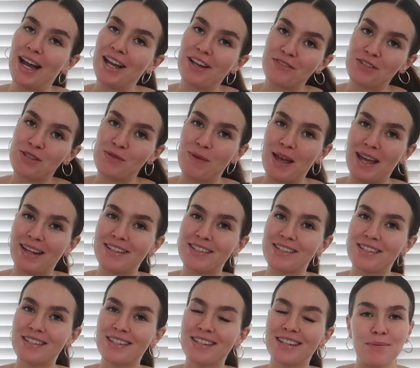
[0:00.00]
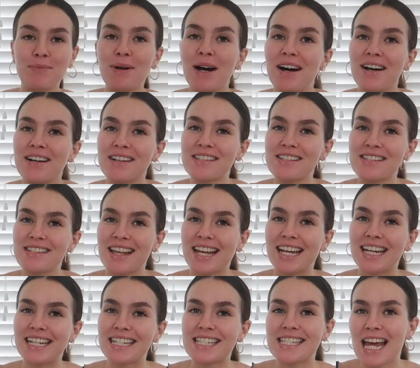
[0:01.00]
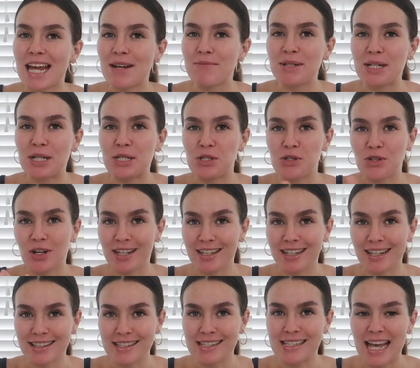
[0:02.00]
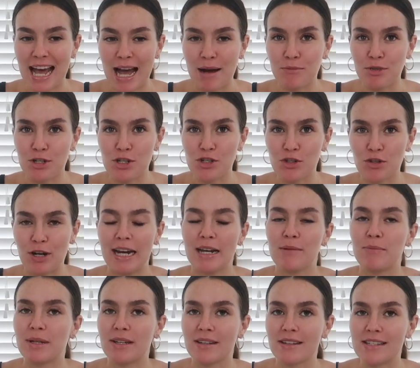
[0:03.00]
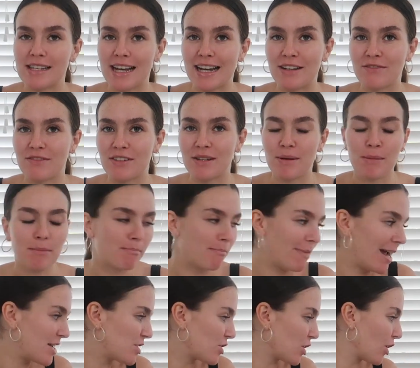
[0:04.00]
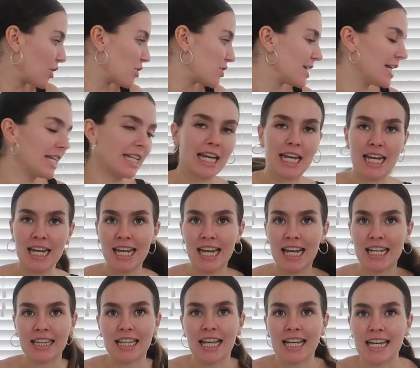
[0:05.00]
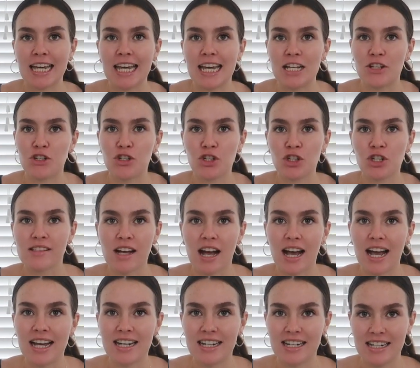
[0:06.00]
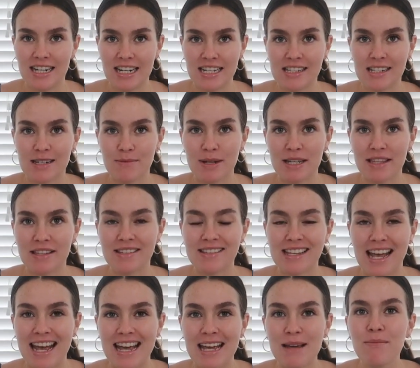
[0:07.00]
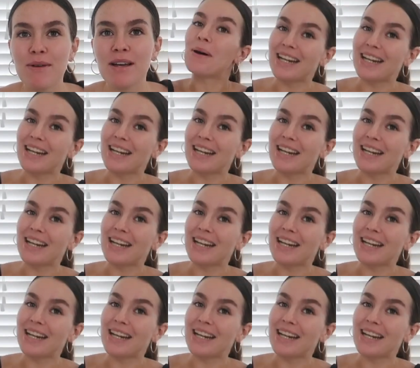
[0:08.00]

I have spent the past like 10 minutes trying to get this camera straight because I have major OCD and like each side it needs to be the same.